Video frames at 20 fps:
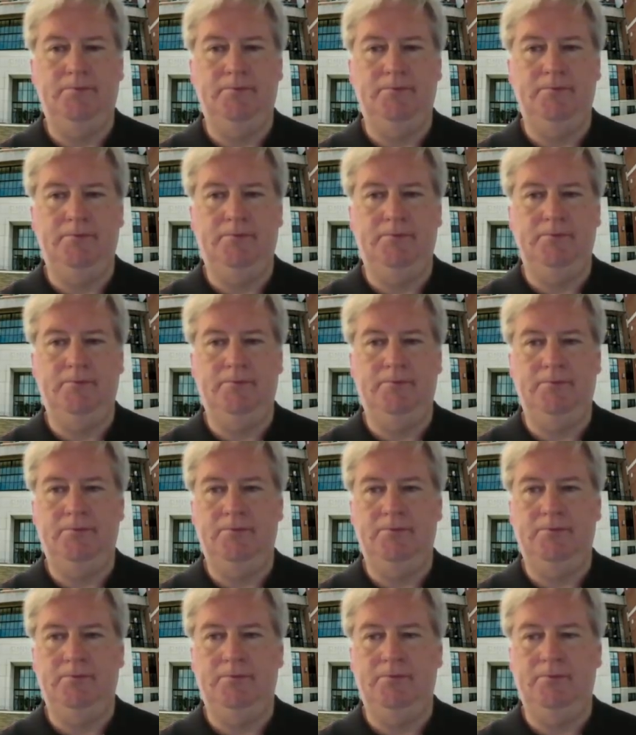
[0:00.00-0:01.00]

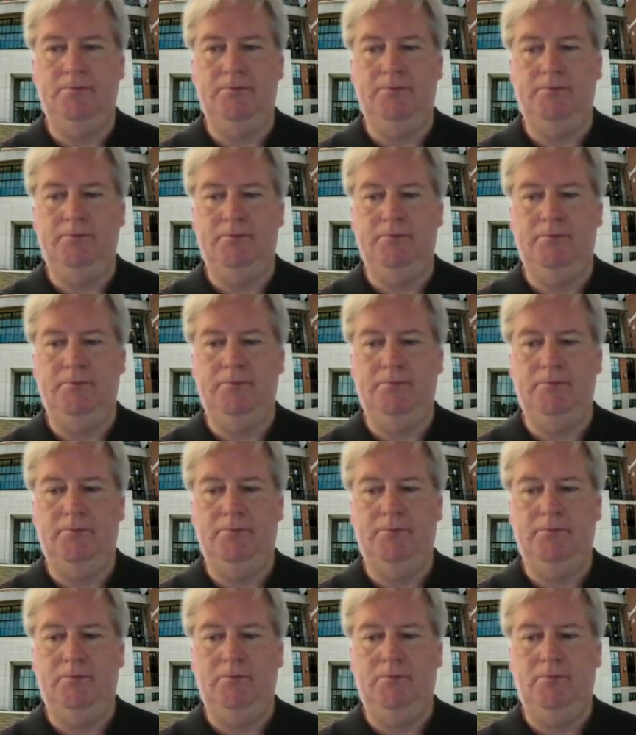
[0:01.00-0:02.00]

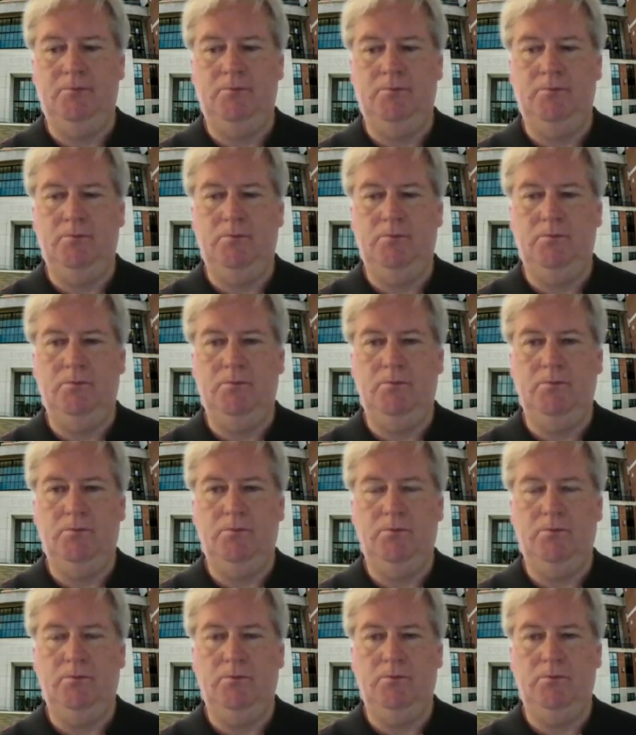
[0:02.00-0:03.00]

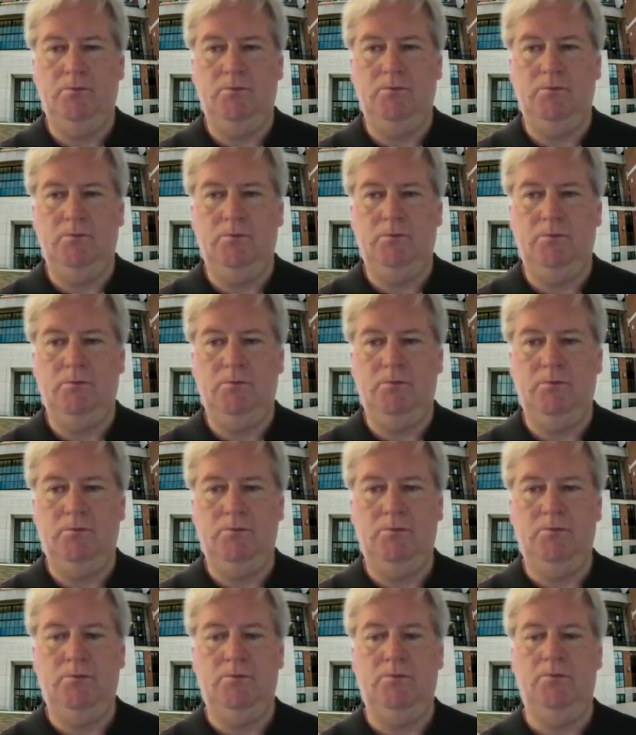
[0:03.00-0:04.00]

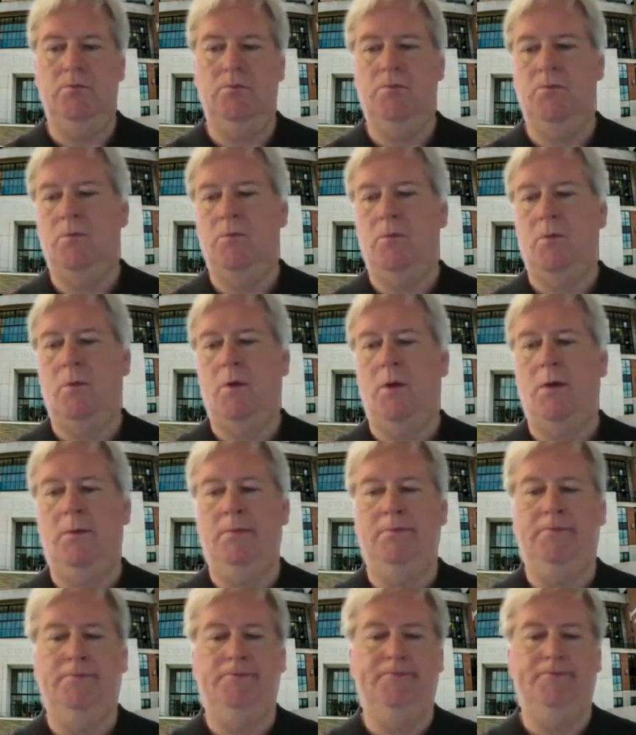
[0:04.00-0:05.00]

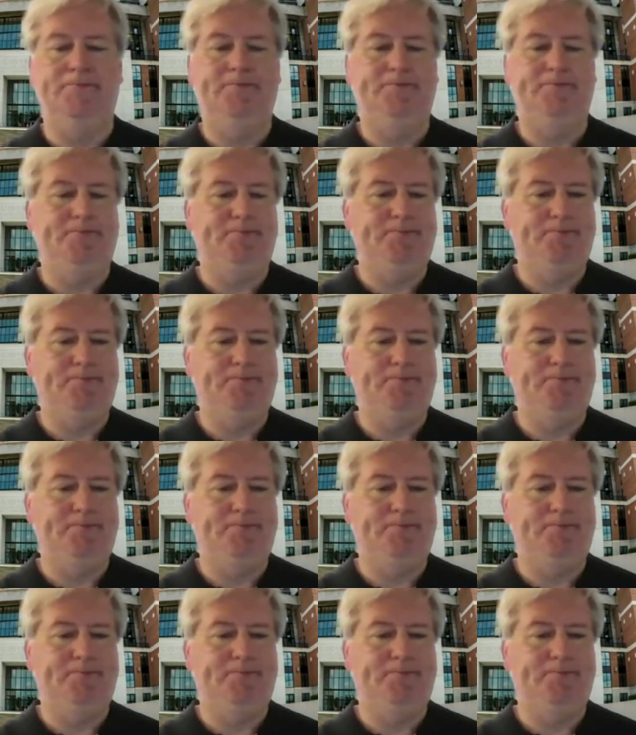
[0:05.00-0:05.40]
(silent)